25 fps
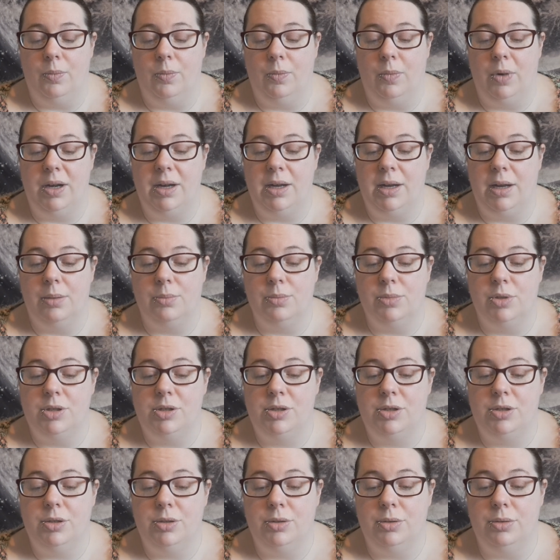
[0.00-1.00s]
When it comes
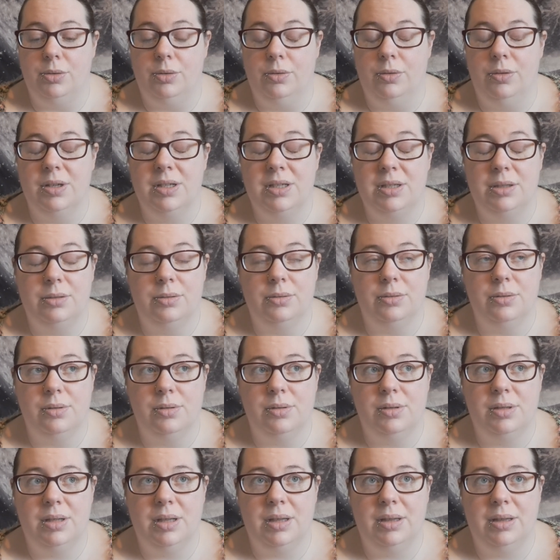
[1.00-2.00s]
to
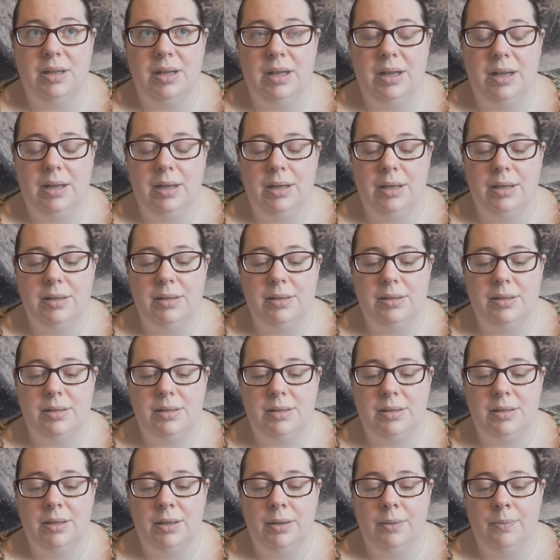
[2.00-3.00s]
crystals,
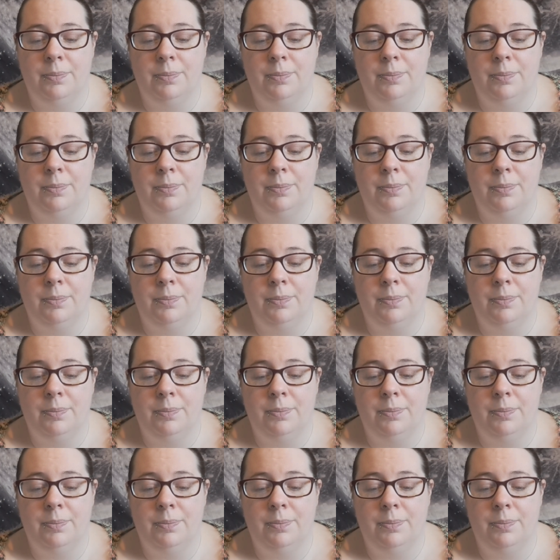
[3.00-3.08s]
there's